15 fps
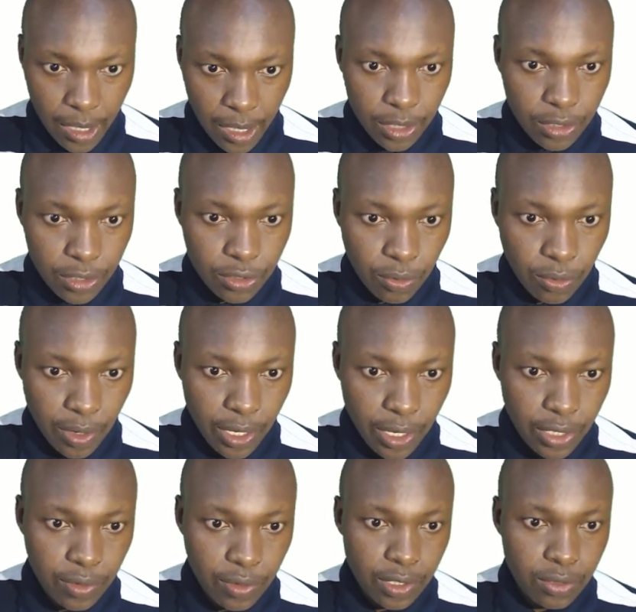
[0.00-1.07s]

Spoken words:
square units.